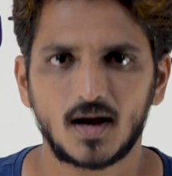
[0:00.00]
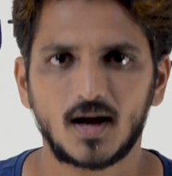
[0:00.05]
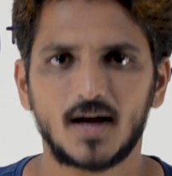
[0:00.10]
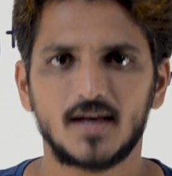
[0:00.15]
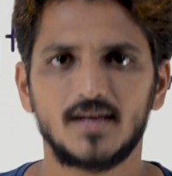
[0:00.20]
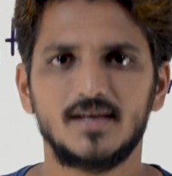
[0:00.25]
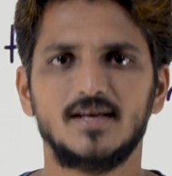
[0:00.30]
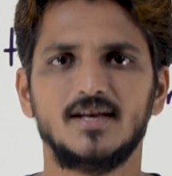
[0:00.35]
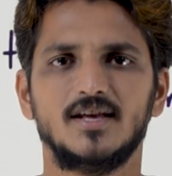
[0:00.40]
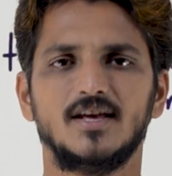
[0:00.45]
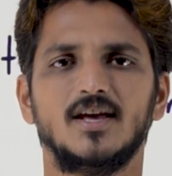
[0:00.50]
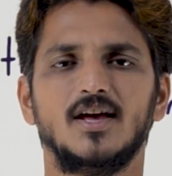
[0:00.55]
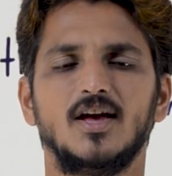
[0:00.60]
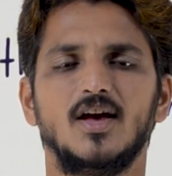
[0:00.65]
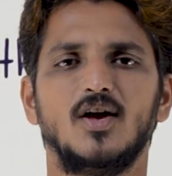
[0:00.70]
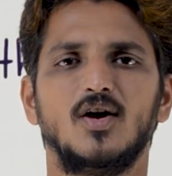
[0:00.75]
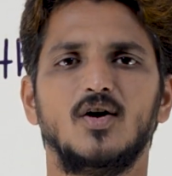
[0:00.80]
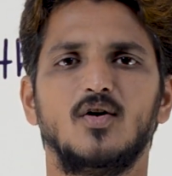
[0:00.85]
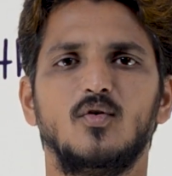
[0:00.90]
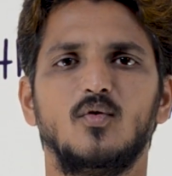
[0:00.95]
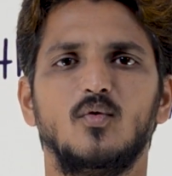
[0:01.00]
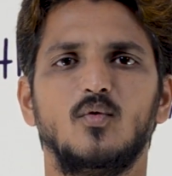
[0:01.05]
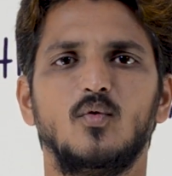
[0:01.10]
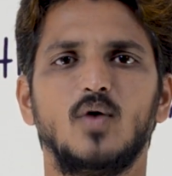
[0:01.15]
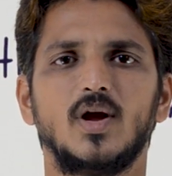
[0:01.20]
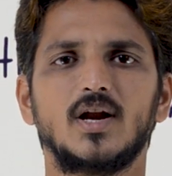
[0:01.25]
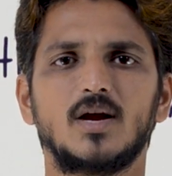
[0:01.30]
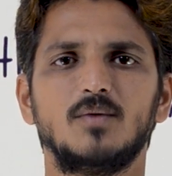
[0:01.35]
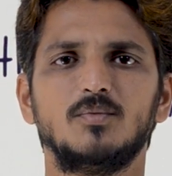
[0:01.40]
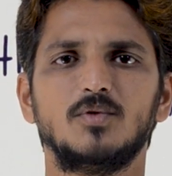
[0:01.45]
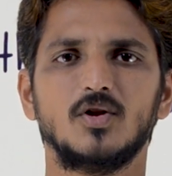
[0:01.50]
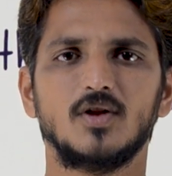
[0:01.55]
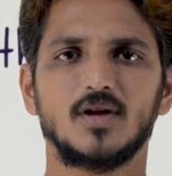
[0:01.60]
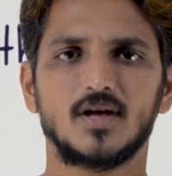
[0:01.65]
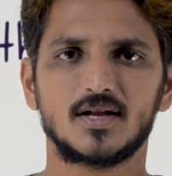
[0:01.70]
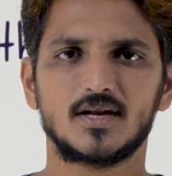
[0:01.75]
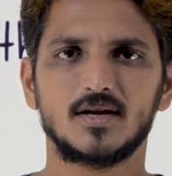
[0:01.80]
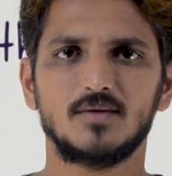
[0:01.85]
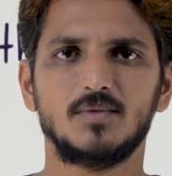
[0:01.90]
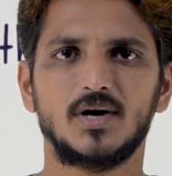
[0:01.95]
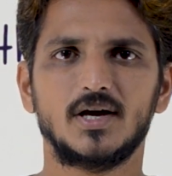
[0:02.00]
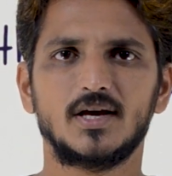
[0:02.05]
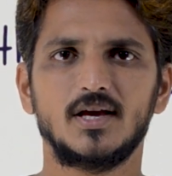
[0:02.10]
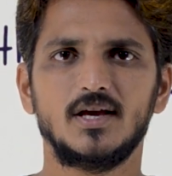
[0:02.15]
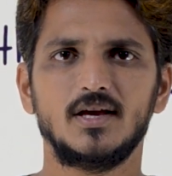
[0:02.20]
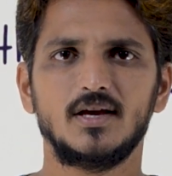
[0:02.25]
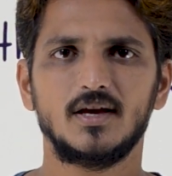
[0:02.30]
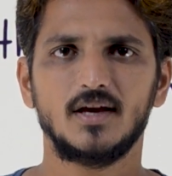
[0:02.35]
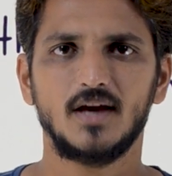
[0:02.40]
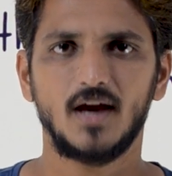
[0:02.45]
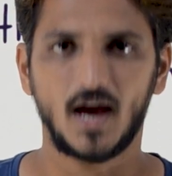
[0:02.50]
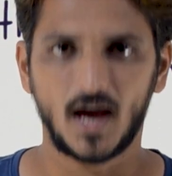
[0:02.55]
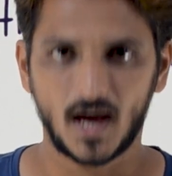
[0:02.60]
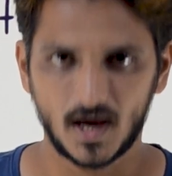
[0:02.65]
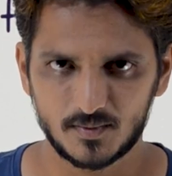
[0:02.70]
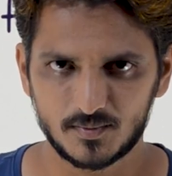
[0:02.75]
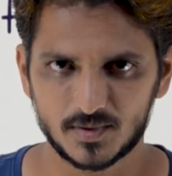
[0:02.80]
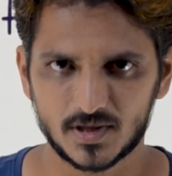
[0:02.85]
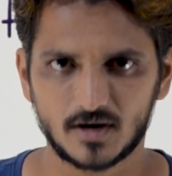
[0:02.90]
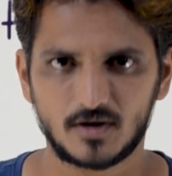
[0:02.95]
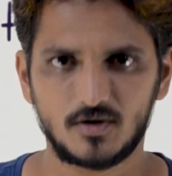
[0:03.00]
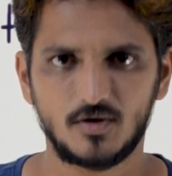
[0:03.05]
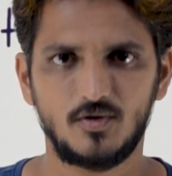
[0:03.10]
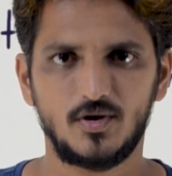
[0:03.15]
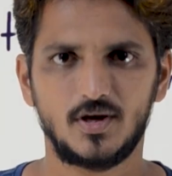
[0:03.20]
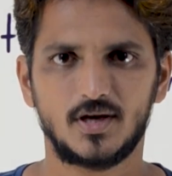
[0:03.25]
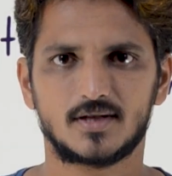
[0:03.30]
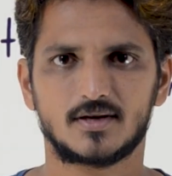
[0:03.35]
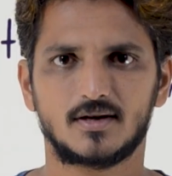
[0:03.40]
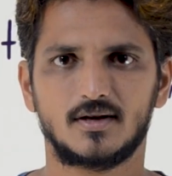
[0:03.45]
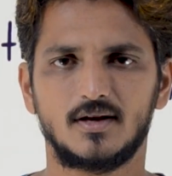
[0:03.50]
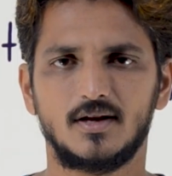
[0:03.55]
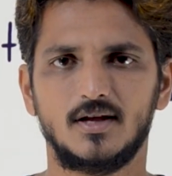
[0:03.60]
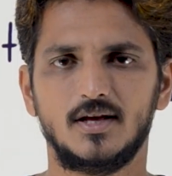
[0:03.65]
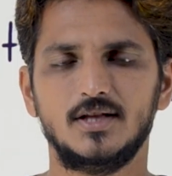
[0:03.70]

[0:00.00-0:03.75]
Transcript: Hi, welcome to Learning Monkey. I am Raghuveer.